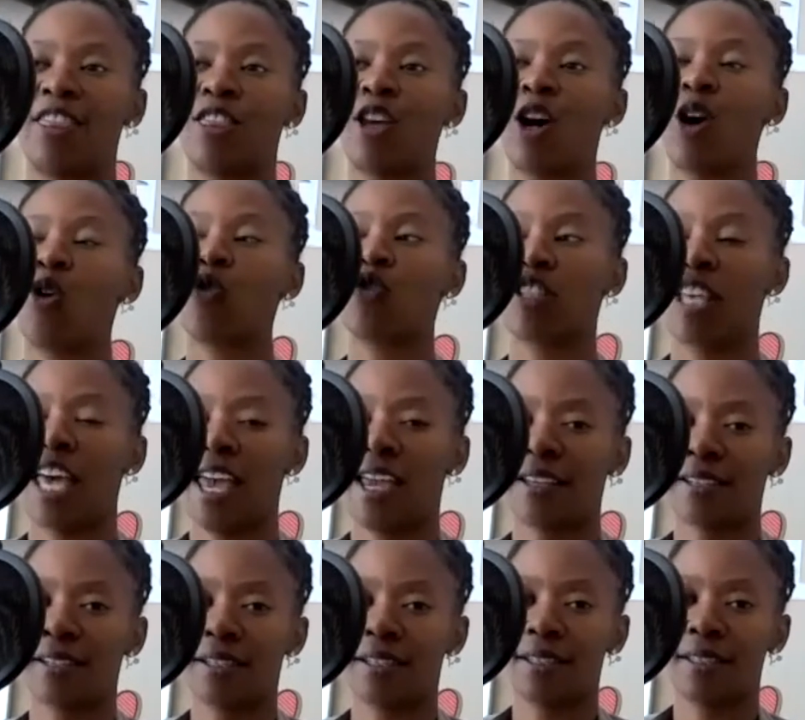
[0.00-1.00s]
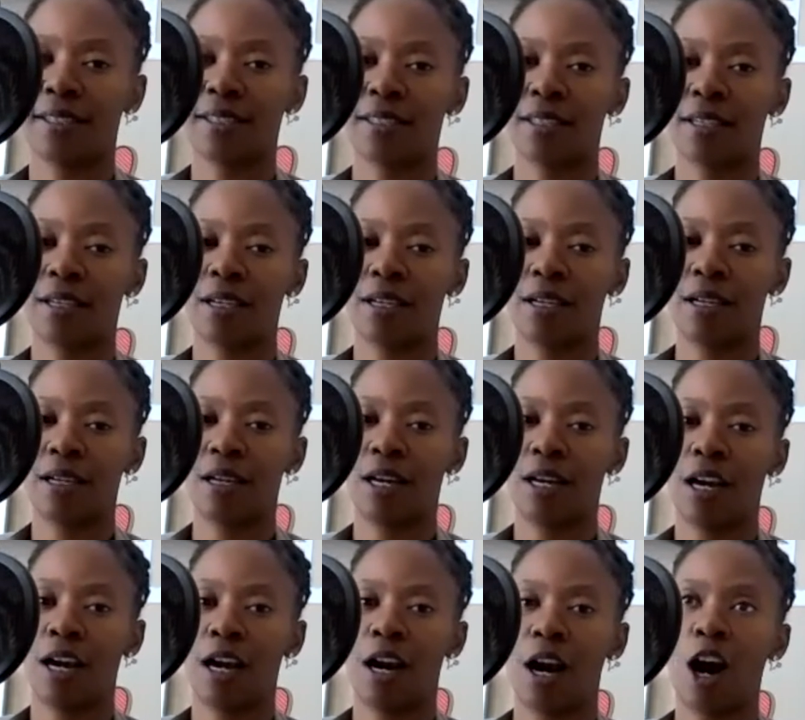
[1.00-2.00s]
those actions
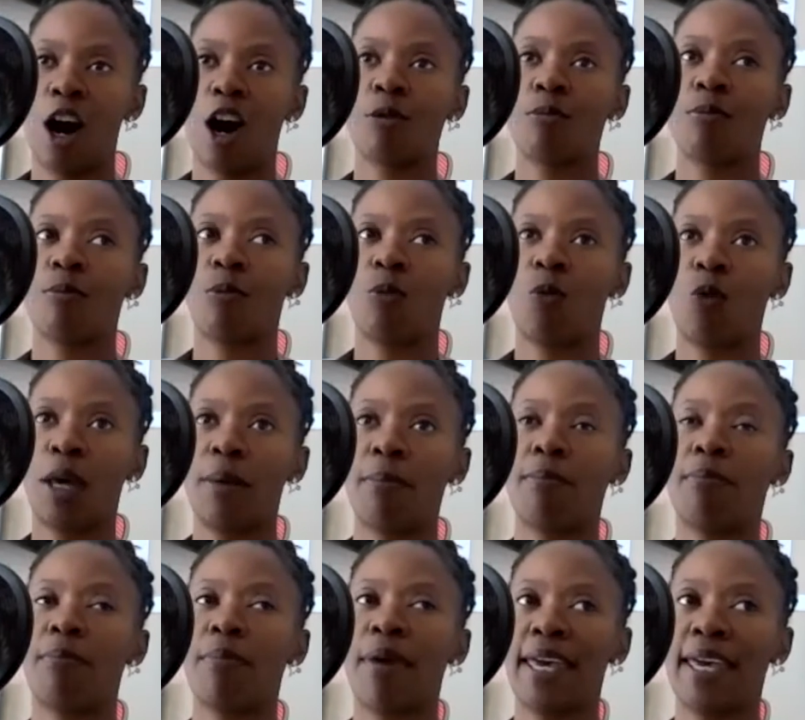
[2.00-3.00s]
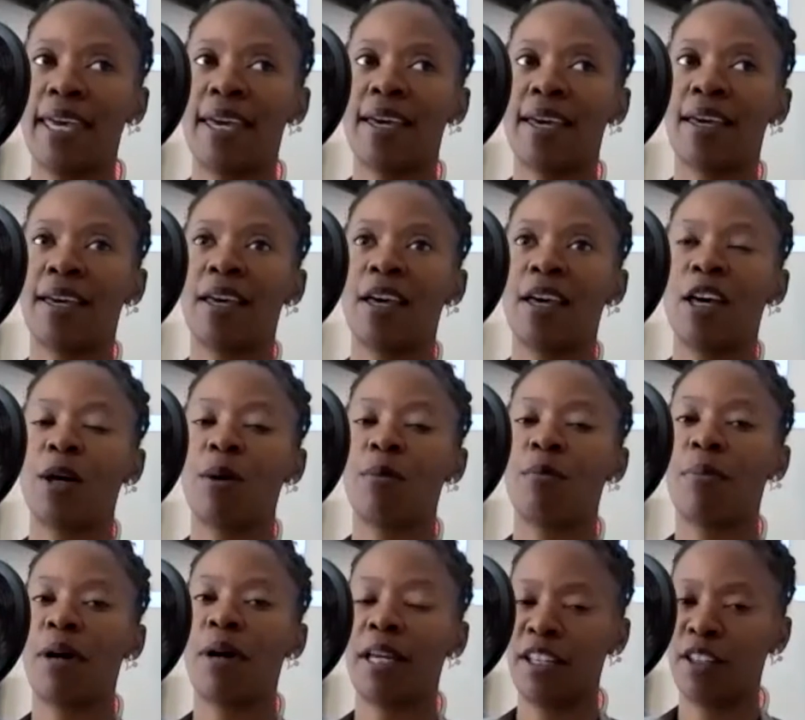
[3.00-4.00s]
are what make
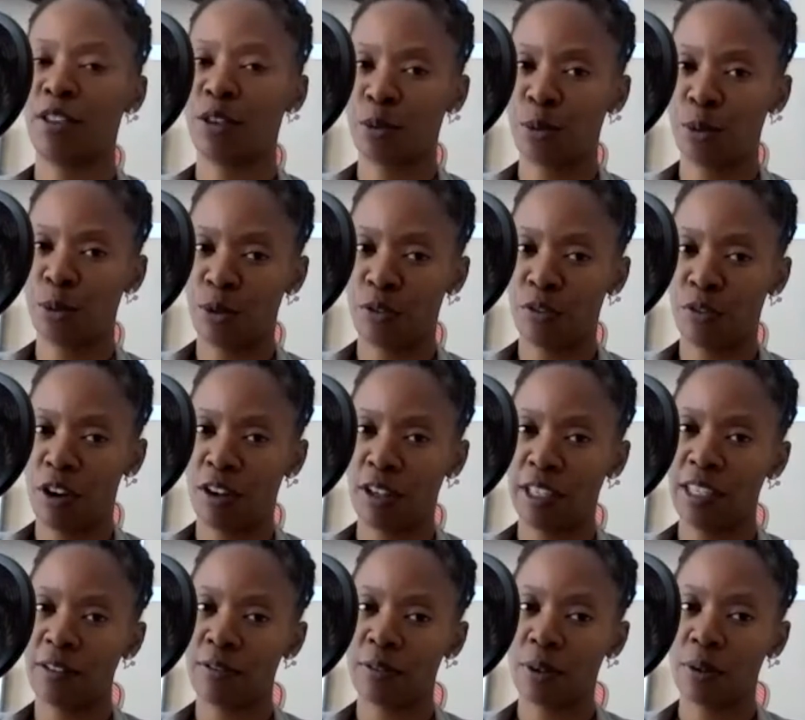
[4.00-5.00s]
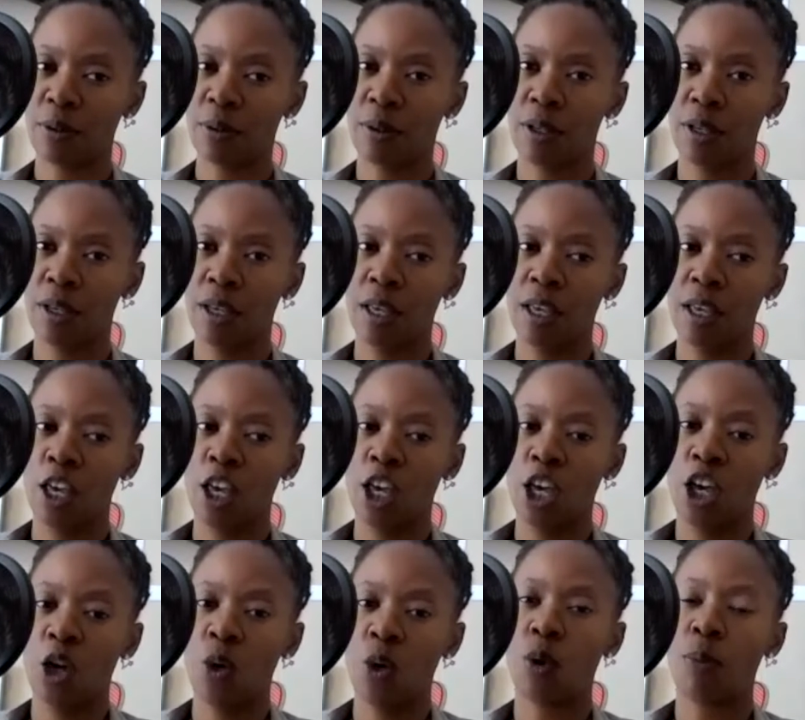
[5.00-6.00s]
money the root of all evil.
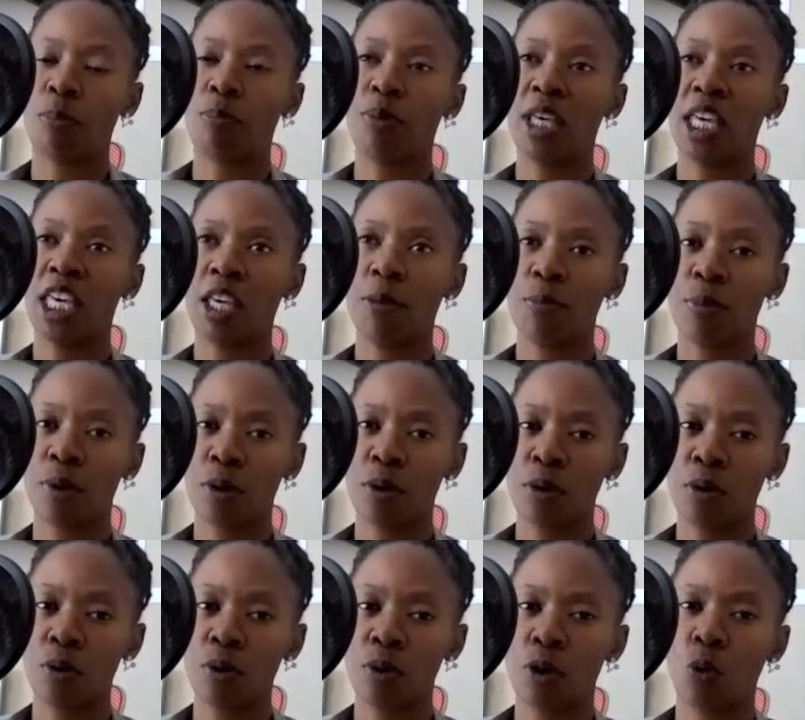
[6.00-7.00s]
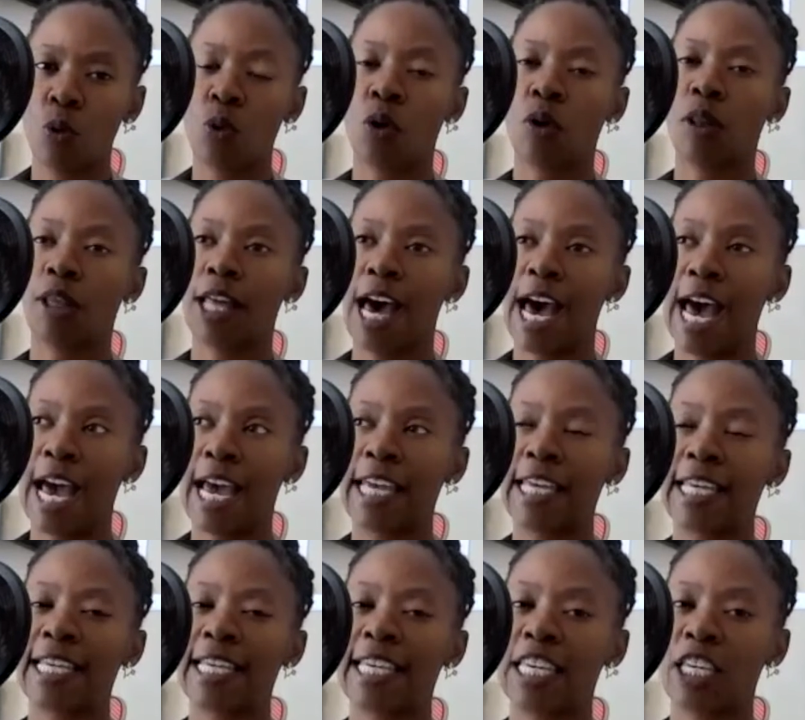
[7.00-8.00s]
When people will
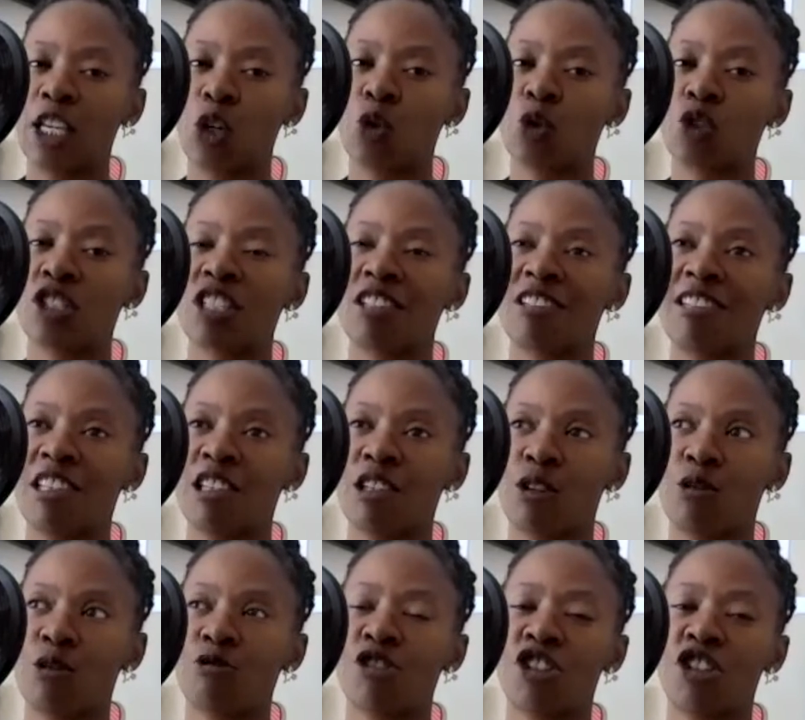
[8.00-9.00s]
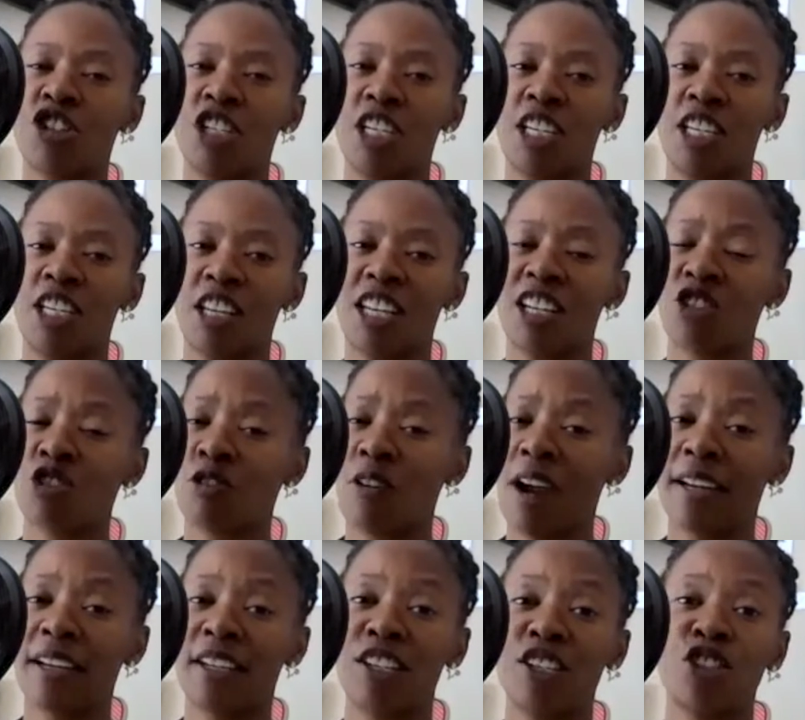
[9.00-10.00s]
lie, kill, steal, cheat, and
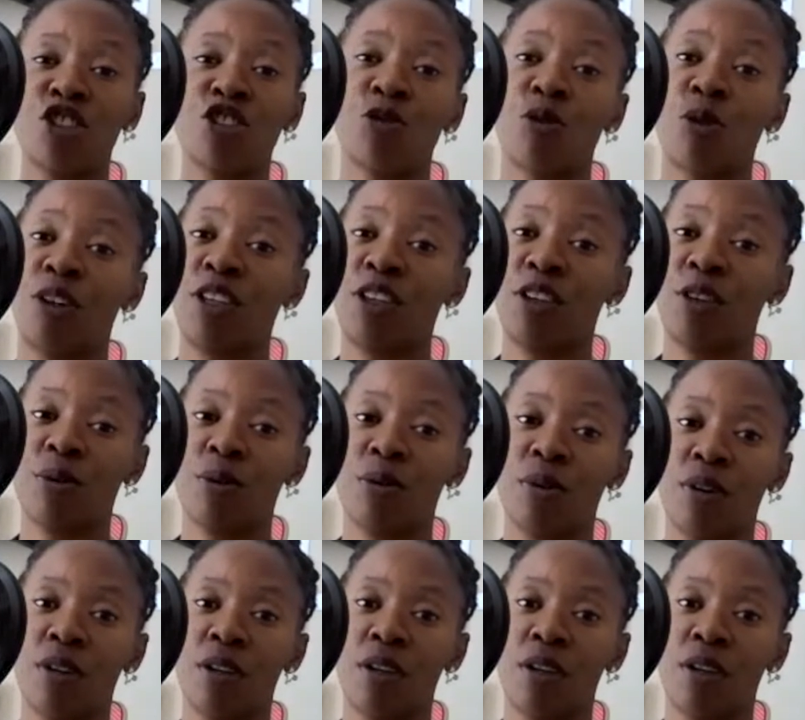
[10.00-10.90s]
try to destroy you